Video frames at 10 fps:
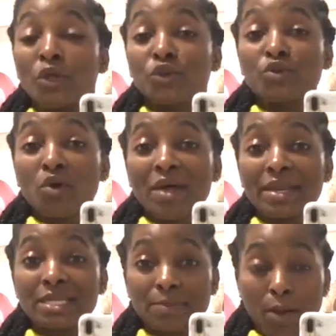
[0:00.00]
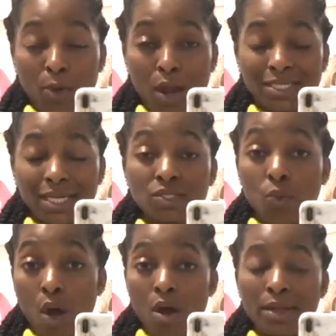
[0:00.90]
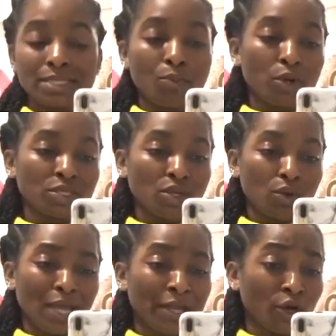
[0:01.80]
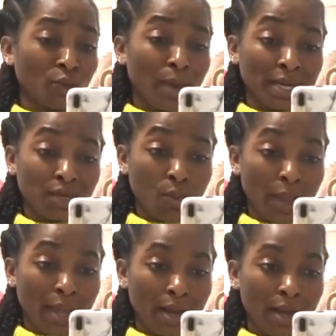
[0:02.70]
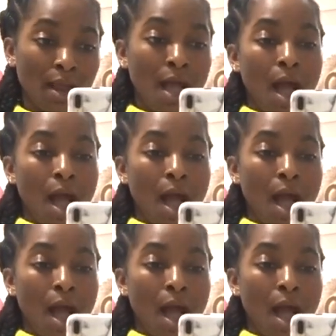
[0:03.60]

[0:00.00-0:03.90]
you know that Isabel Marant Etoile is more so like her ready to wear.